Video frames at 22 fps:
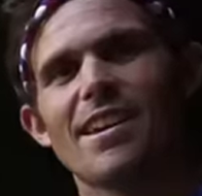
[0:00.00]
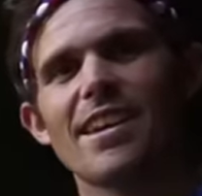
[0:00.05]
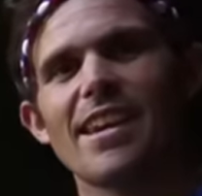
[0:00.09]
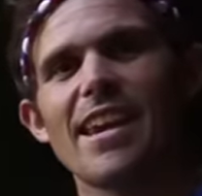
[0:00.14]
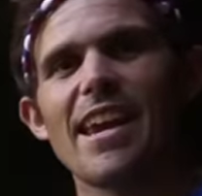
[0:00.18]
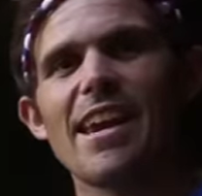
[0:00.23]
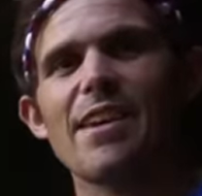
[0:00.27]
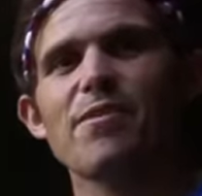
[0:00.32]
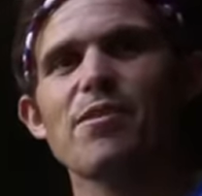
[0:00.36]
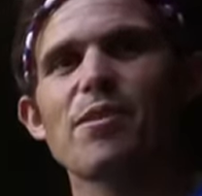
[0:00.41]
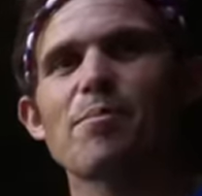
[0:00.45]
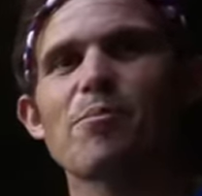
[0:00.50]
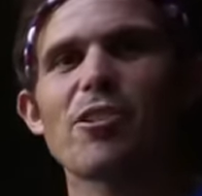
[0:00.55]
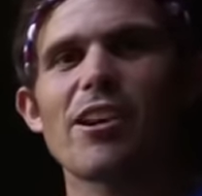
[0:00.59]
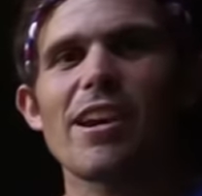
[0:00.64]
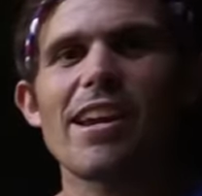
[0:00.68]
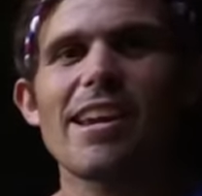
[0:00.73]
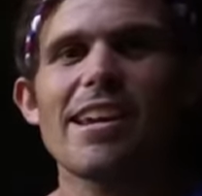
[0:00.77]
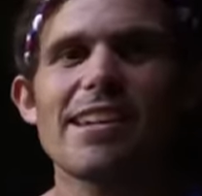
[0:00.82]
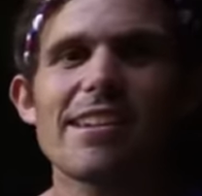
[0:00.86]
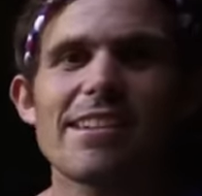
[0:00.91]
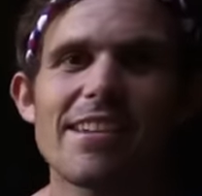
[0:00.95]
Cave number
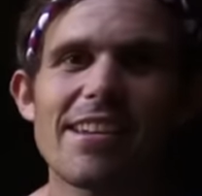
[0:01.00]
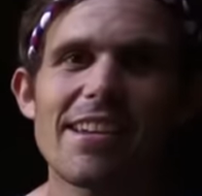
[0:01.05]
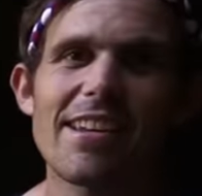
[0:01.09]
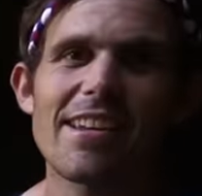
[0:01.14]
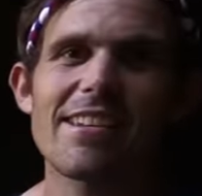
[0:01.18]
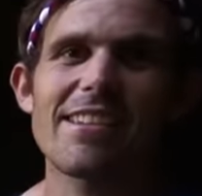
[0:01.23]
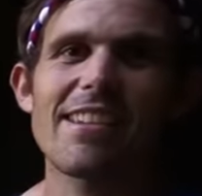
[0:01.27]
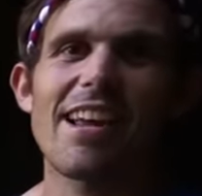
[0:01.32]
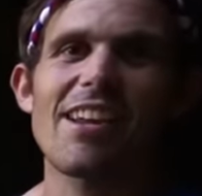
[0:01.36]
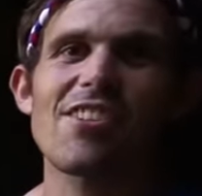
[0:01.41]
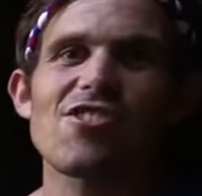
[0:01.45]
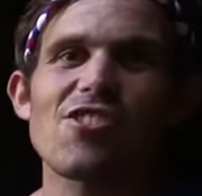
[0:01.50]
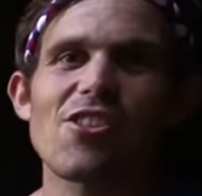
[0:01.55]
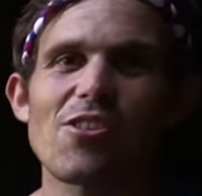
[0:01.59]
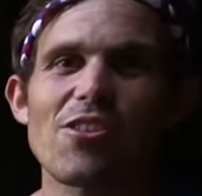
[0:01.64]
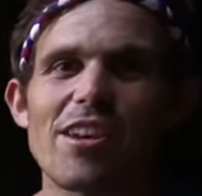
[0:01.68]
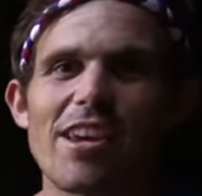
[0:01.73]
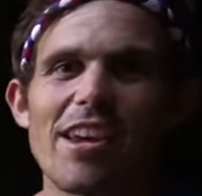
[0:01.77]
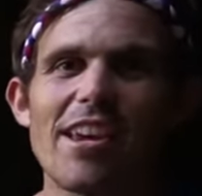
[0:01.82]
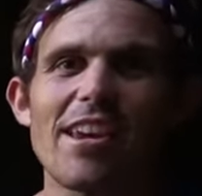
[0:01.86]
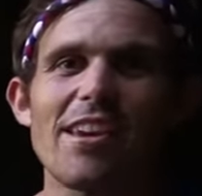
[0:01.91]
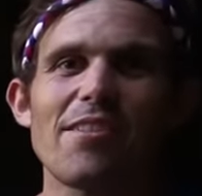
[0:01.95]
8, Tajau
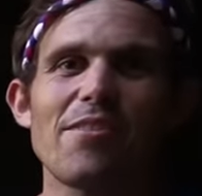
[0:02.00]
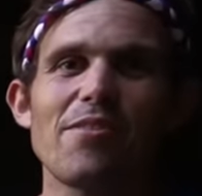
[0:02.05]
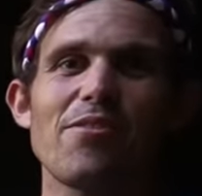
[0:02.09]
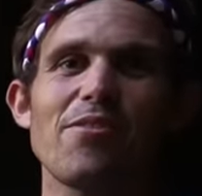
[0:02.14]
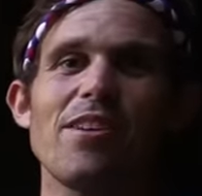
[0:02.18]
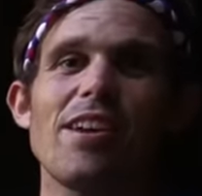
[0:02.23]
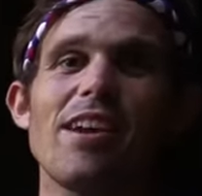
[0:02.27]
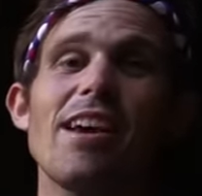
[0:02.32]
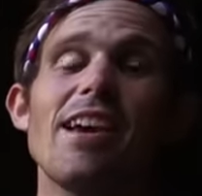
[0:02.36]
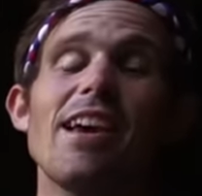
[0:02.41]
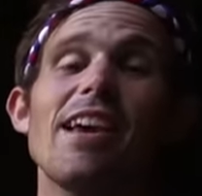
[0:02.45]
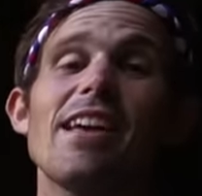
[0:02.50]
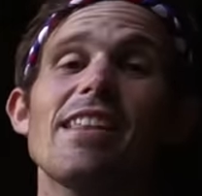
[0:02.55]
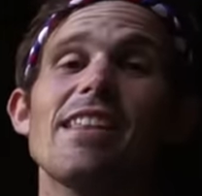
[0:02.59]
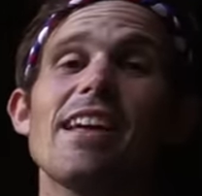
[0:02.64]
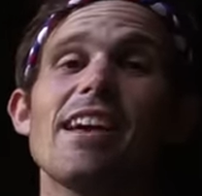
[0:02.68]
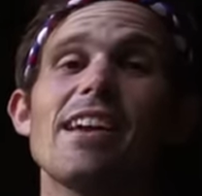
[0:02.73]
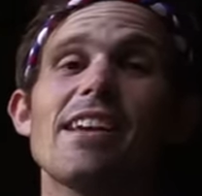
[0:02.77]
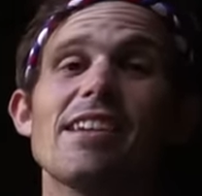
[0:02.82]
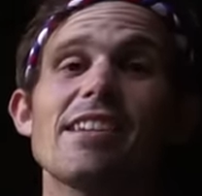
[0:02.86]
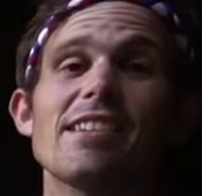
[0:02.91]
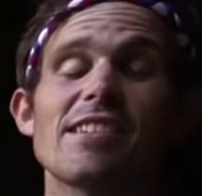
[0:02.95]
Cave.
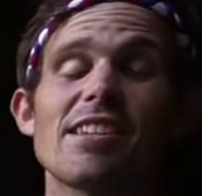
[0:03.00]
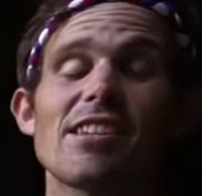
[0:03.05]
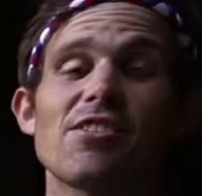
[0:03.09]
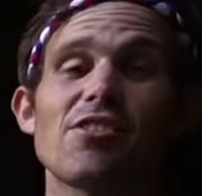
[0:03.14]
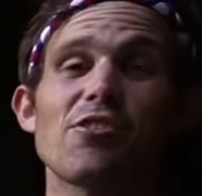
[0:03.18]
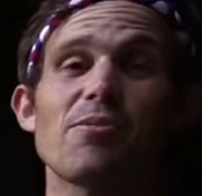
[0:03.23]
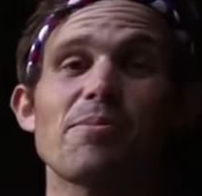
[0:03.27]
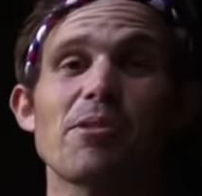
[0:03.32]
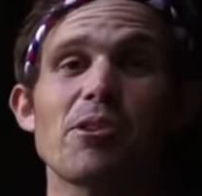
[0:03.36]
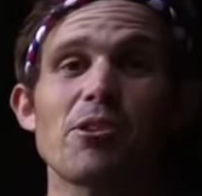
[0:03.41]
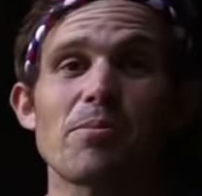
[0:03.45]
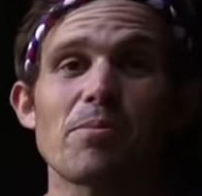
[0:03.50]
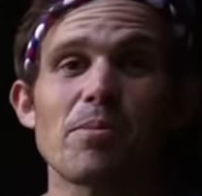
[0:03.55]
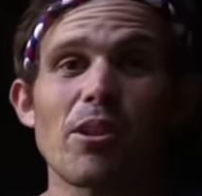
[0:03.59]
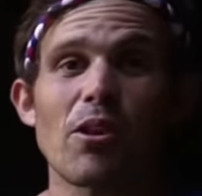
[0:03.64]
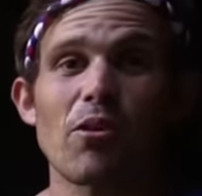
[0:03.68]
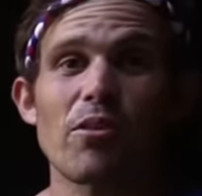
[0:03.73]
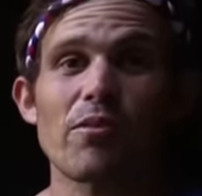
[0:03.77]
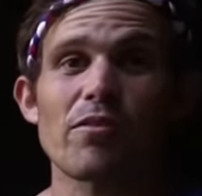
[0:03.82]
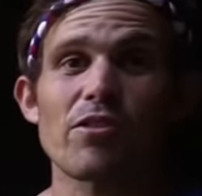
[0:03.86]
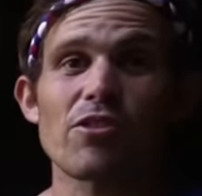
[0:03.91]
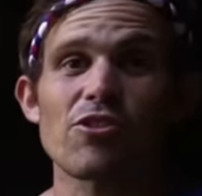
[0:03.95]
That is a term here in
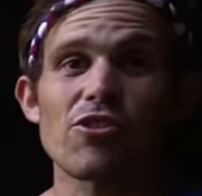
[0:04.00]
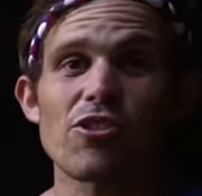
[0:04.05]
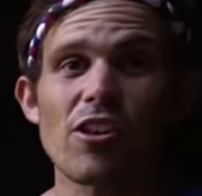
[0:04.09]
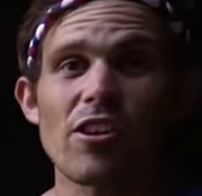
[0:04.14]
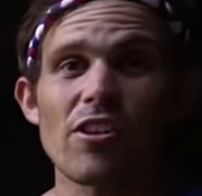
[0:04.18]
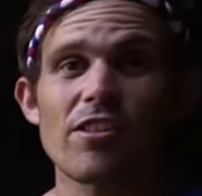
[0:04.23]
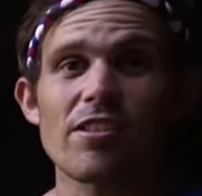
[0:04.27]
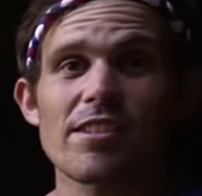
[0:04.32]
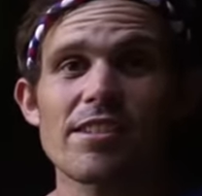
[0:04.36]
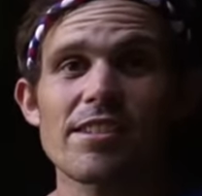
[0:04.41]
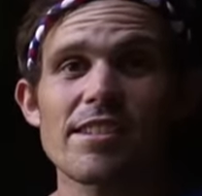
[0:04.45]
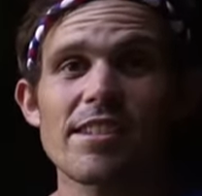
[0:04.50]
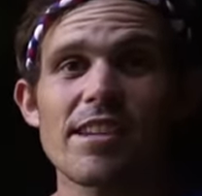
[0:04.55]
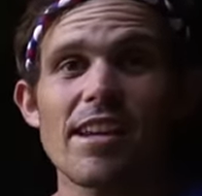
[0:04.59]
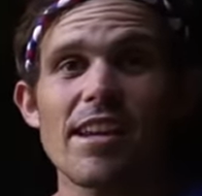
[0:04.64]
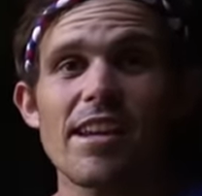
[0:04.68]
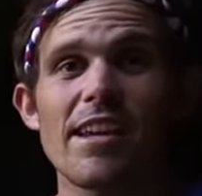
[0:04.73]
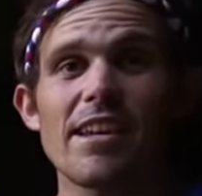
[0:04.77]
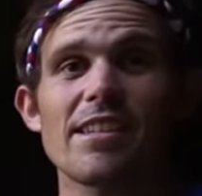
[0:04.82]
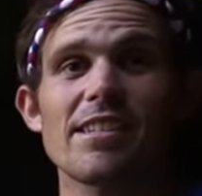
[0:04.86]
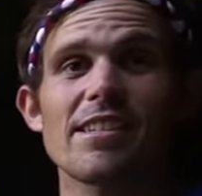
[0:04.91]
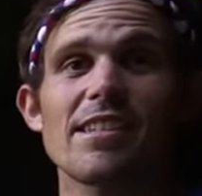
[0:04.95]
Palawan for jars.
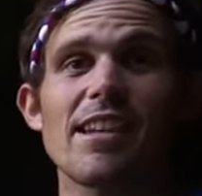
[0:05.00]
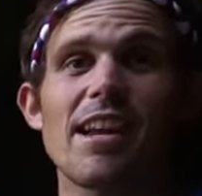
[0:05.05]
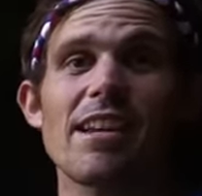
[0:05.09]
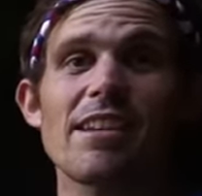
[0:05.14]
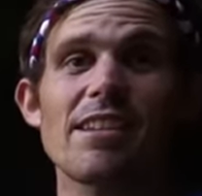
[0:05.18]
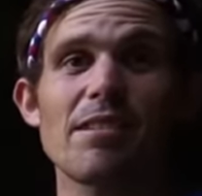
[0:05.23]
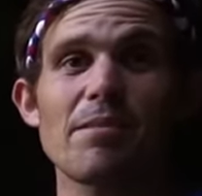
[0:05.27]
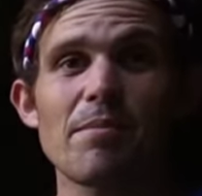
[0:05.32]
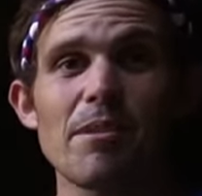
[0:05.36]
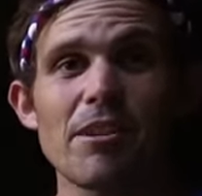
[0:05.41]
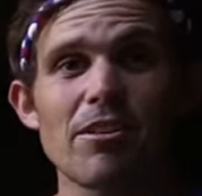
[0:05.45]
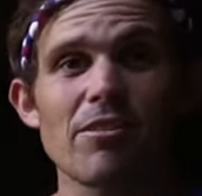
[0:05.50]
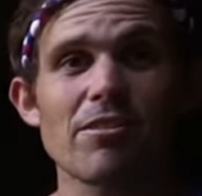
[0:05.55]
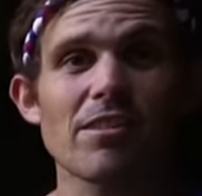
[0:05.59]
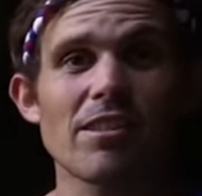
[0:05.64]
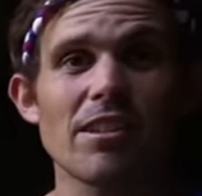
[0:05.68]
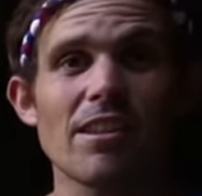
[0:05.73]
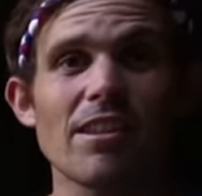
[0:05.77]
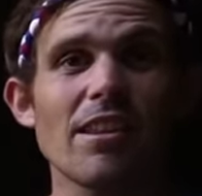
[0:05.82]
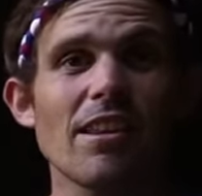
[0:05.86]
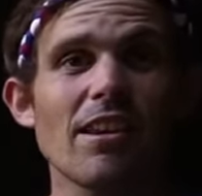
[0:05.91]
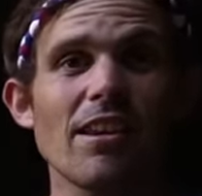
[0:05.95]
It's 90 meters
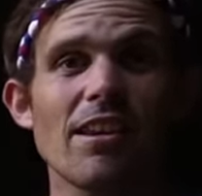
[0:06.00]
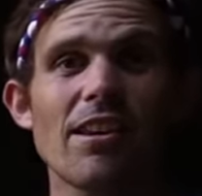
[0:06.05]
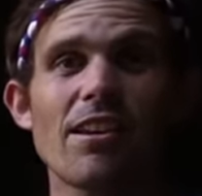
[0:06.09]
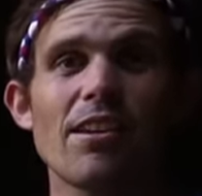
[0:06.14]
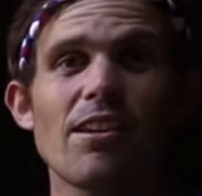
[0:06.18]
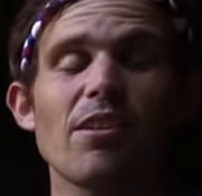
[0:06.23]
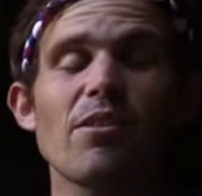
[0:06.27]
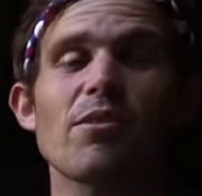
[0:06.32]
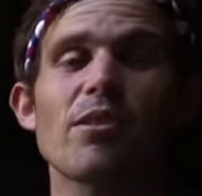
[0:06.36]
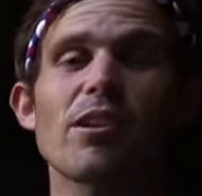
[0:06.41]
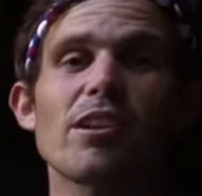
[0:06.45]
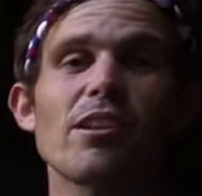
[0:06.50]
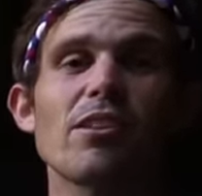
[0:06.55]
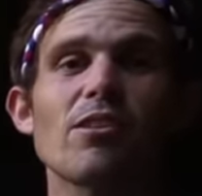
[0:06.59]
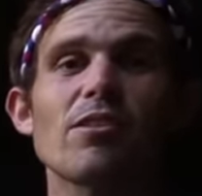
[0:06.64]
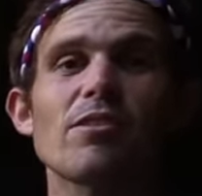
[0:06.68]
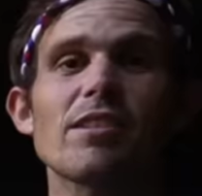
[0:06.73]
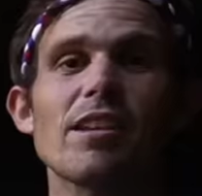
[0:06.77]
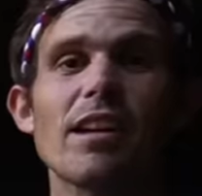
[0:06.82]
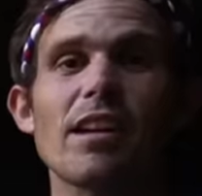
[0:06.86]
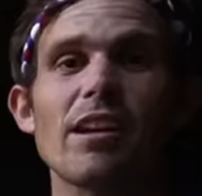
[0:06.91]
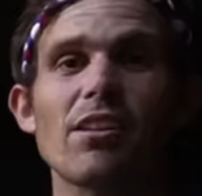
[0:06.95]
in there. We're gonna
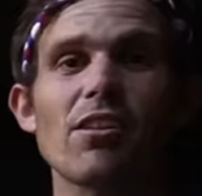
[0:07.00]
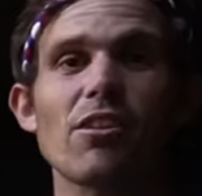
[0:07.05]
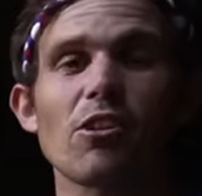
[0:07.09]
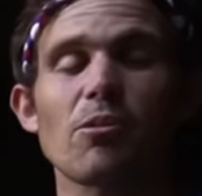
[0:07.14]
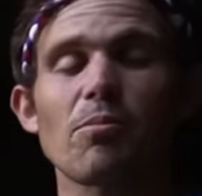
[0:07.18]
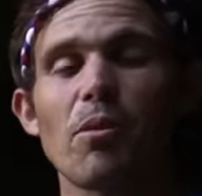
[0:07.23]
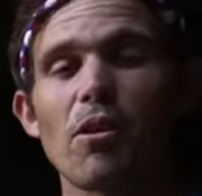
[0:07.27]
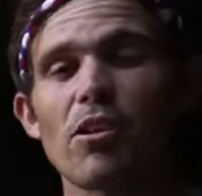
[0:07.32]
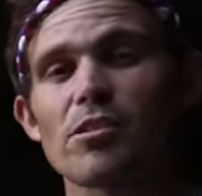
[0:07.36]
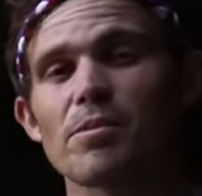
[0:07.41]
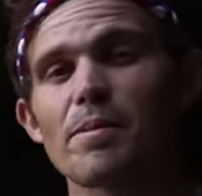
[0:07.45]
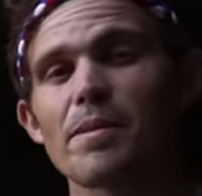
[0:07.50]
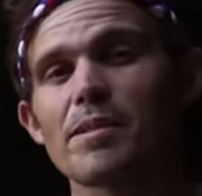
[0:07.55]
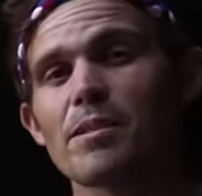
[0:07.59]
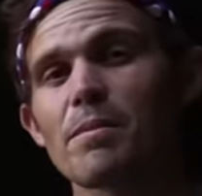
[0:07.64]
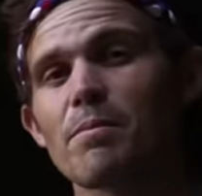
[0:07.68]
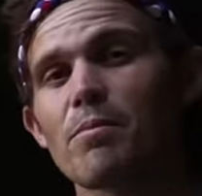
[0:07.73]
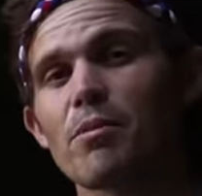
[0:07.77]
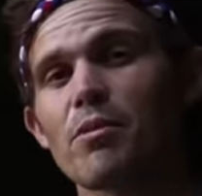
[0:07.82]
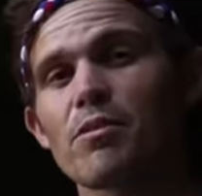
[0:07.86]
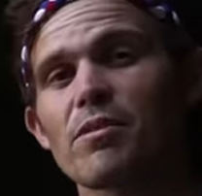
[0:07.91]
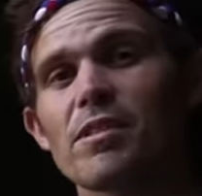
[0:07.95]
go take a look, possibly at
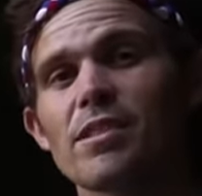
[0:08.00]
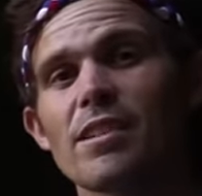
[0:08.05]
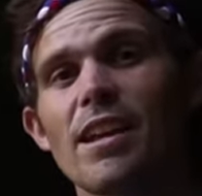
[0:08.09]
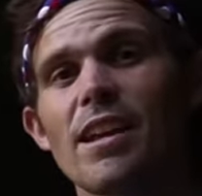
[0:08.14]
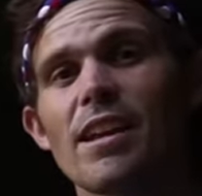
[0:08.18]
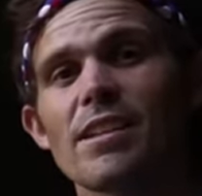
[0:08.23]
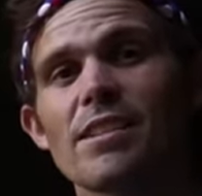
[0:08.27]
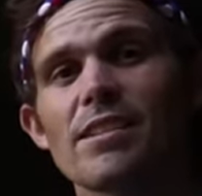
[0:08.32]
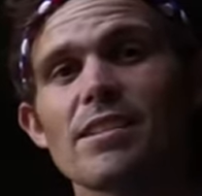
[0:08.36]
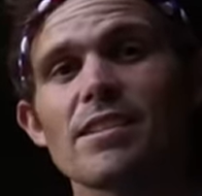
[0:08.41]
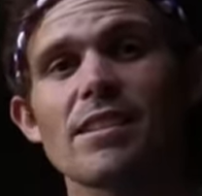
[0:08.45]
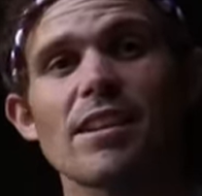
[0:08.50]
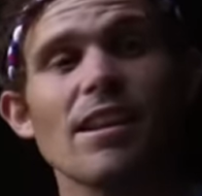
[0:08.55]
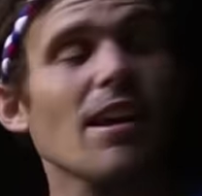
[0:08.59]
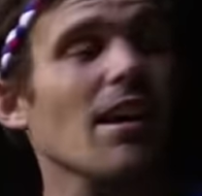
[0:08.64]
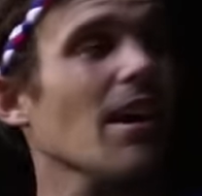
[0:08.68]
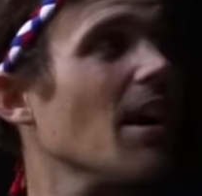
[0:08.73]
some bird's nests.